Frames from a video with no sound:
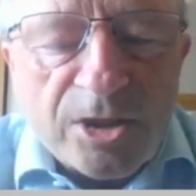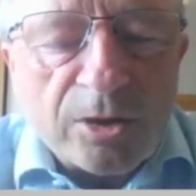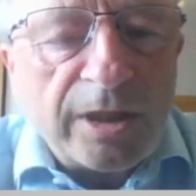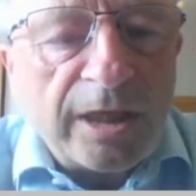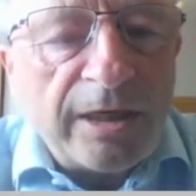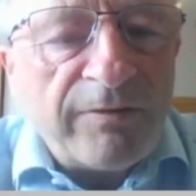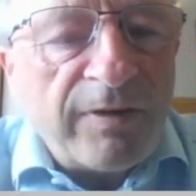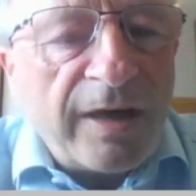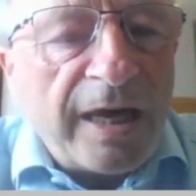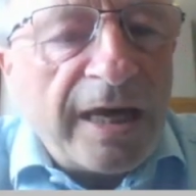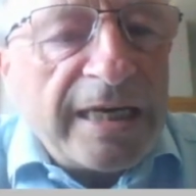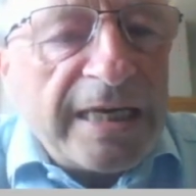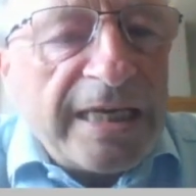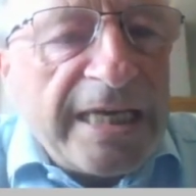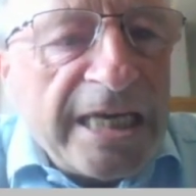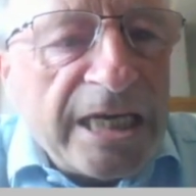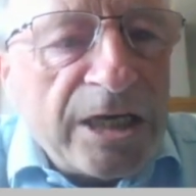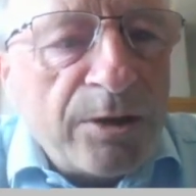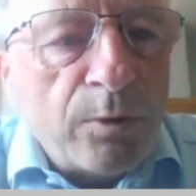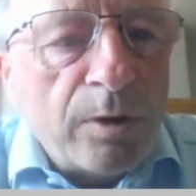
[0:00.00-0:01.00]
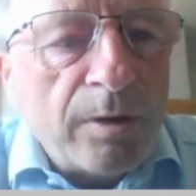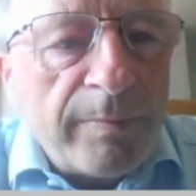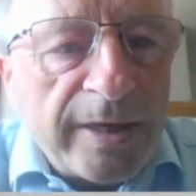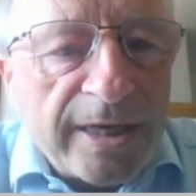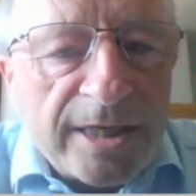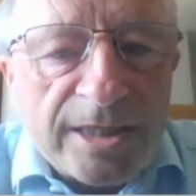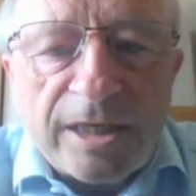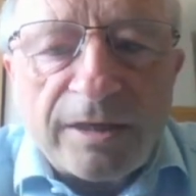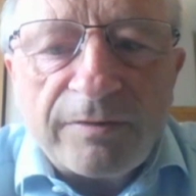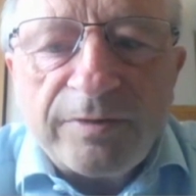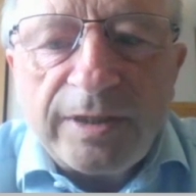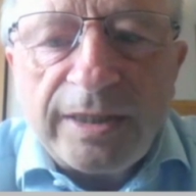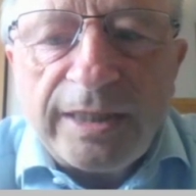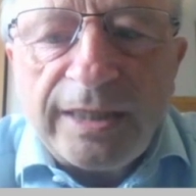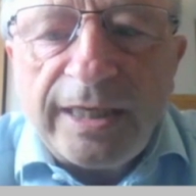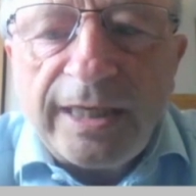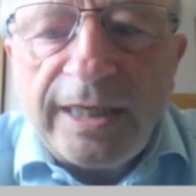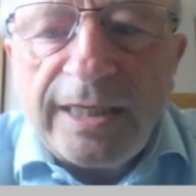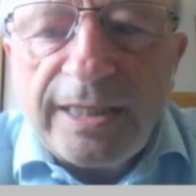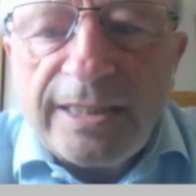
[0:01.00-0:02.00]
so they have an equal mix of
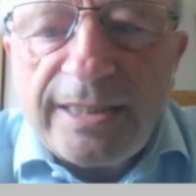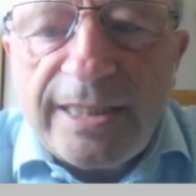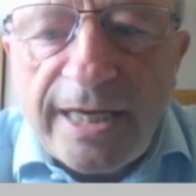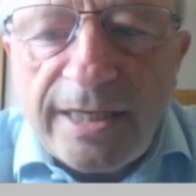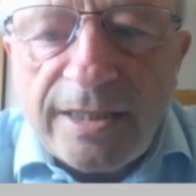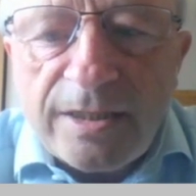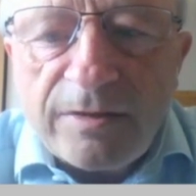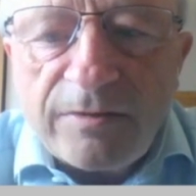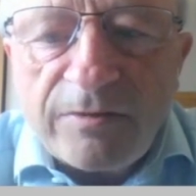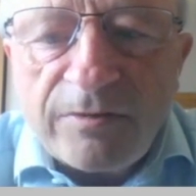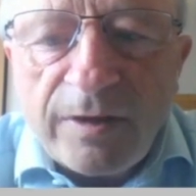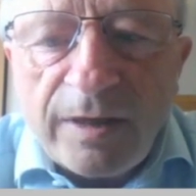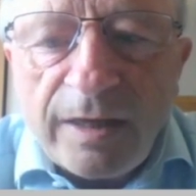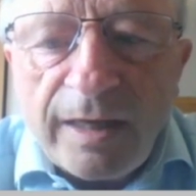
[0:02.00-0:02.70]
the inattentive